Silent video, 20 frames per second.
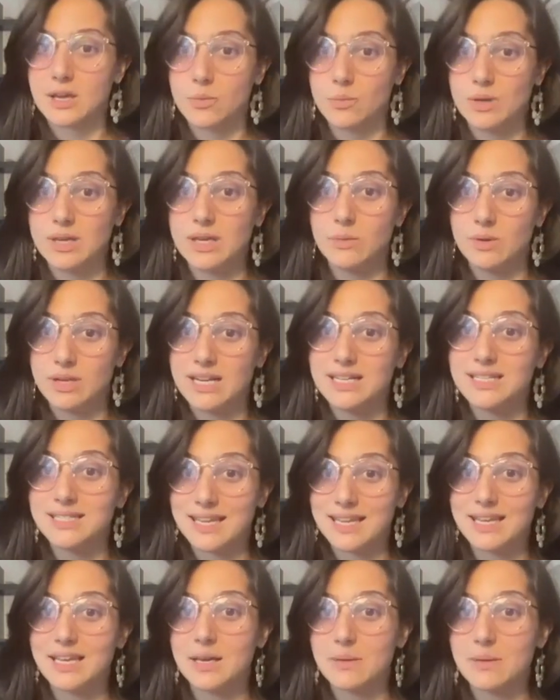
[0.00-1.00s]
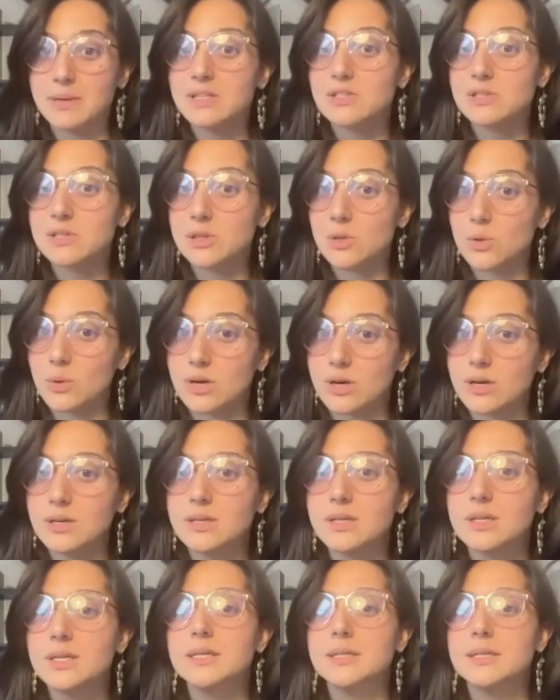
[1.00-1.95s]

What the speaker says: we need to take it a bit slower,